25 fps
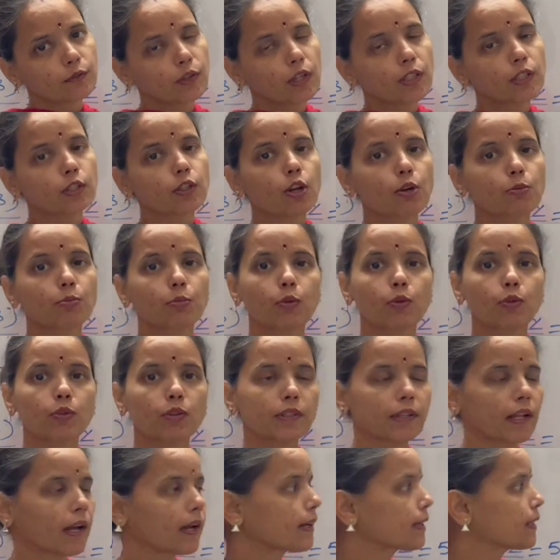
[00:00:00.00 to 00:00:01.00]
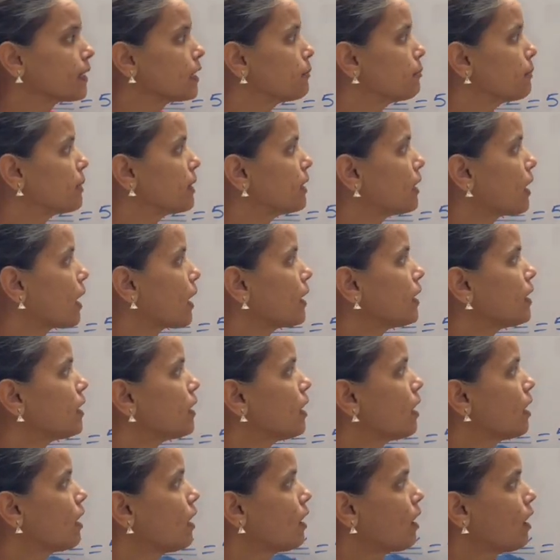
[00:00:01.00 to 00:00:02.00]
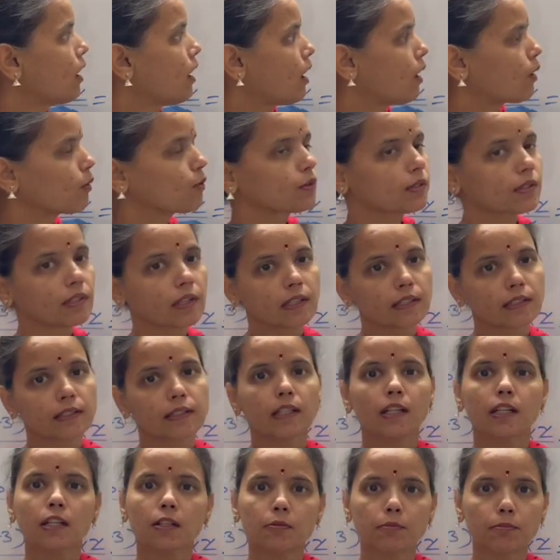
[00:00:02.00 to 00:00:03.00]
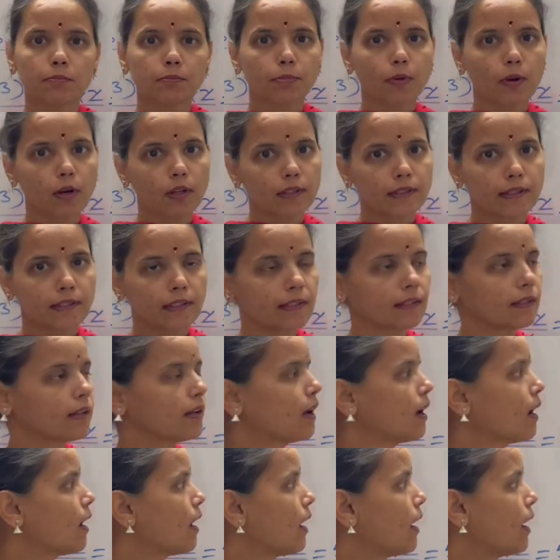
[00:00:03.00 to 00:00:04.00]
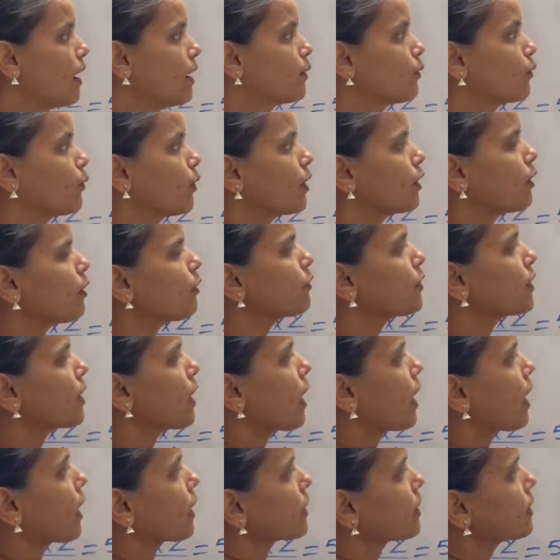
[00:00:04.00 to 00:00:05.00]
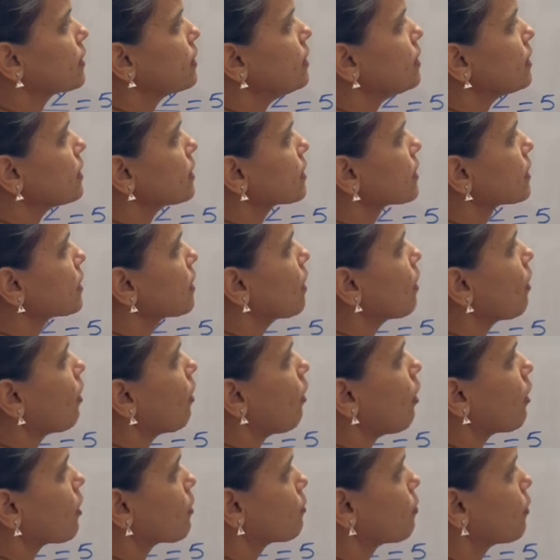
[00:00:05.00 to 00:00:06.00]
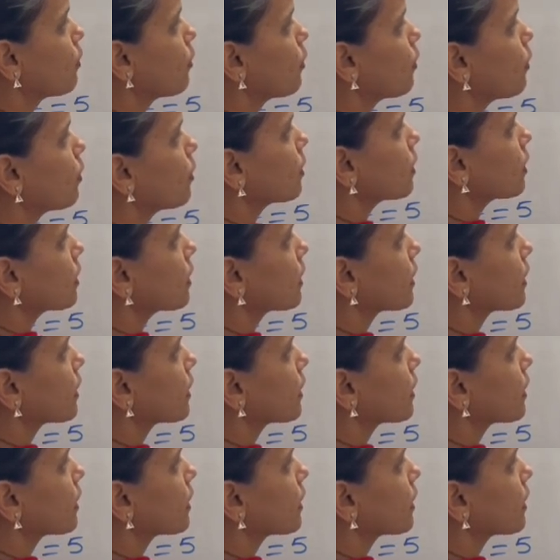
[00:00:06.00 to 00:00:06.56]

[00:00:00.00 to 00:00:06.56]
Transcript: one or more diagonal may lie outside the polygon, and one of the angles or more